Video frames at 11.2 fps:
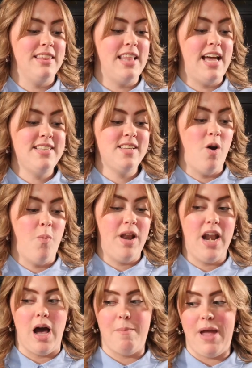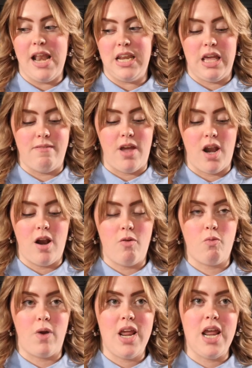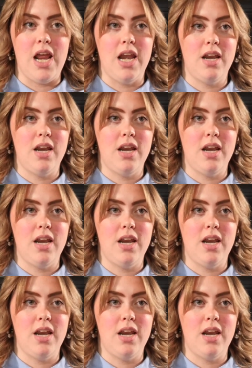Let's open it up and give it a read.